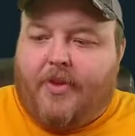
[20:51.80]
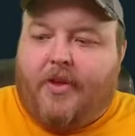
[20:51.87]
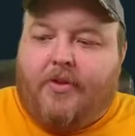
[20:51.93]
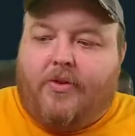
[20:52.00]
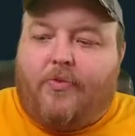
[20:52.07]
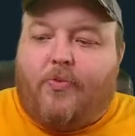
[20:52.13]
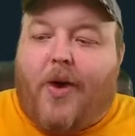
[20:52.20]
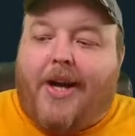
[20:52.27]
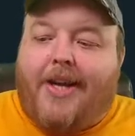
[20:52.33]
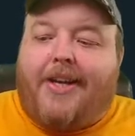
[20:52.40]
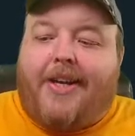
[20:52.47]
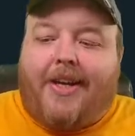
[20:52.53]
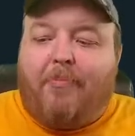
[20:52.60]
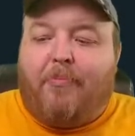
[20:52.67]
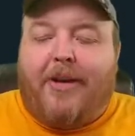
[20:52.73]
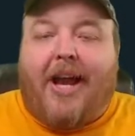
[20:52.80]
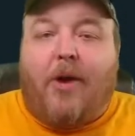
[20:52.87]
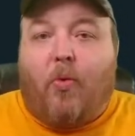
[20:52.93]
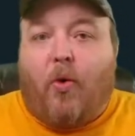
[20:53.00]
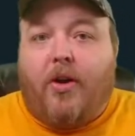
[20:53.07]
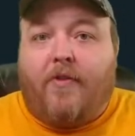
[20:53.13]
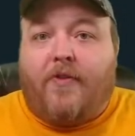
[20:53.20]
Reinkin, but I
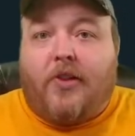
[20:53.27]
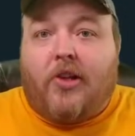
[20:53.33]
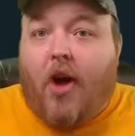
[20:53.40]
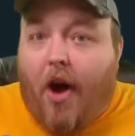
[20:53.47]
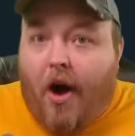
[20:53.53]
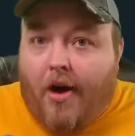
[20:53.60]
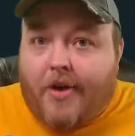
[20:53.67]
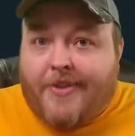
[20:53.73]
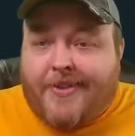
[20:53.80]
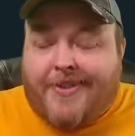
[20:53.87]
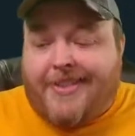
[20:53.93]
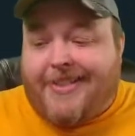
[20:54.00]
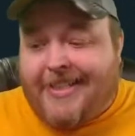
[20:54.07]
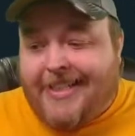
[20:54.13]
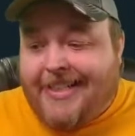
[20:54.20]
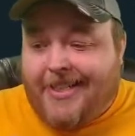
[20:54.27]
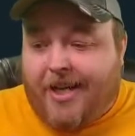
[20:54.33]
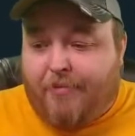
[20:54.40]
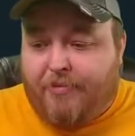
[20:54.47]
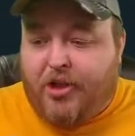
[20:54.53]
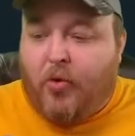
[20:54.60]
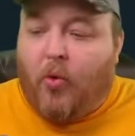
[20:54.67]
would have lost
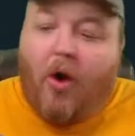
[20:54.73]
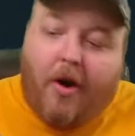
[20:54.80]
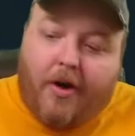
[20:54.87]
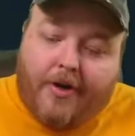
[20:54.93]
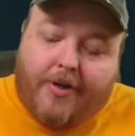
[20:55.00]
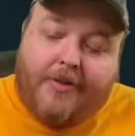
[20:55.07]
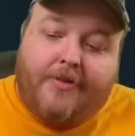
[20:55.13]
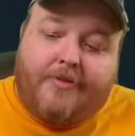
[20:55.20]
TWR.